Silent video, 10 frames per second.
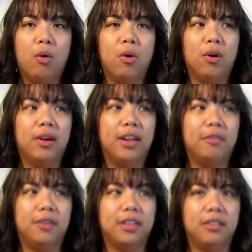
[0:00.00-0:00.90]
or
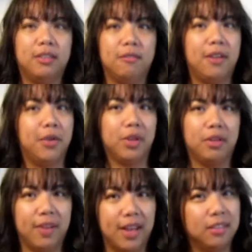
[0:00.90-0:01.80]
if it's very
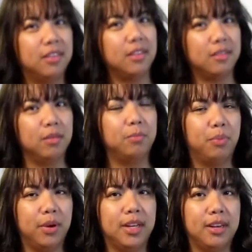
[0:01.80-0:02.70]
advanced and
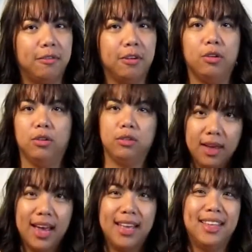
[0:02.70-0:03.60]
pretty difficult.
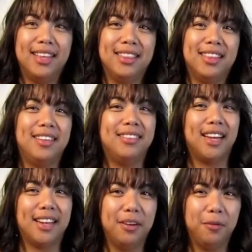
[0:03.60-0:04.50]
And then the
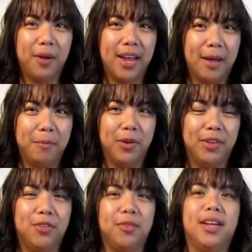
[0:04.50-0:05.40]
second way I'm
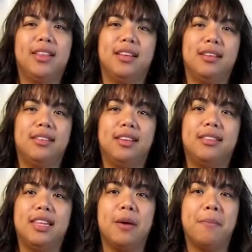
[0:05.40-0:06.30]
going to rate this
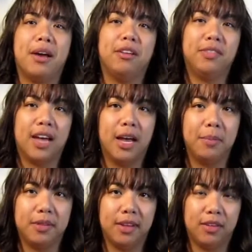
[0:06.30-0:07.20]
is the amount of
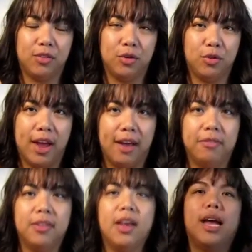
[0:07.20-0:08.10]
time it takes to
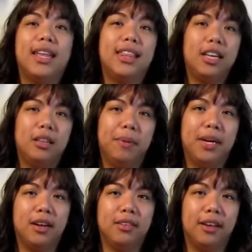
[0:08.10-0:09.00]
draft. I think
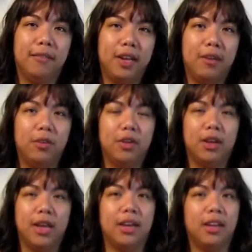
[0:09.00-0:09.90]
because I've never
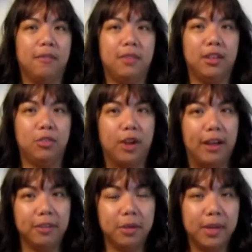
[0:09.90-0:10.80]
done any of these
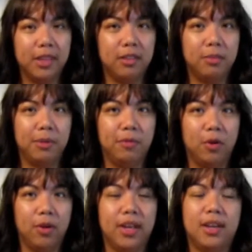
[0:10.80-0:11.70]
drafting methods
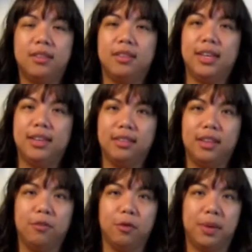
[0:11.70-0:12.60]
before, it is
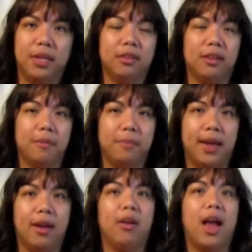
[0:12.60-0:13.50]
easy for me to
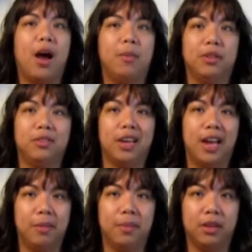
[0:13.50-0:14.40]
compare how much
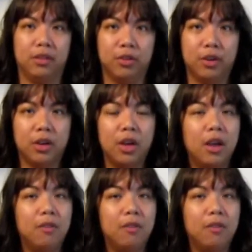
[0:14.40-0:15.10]
time it took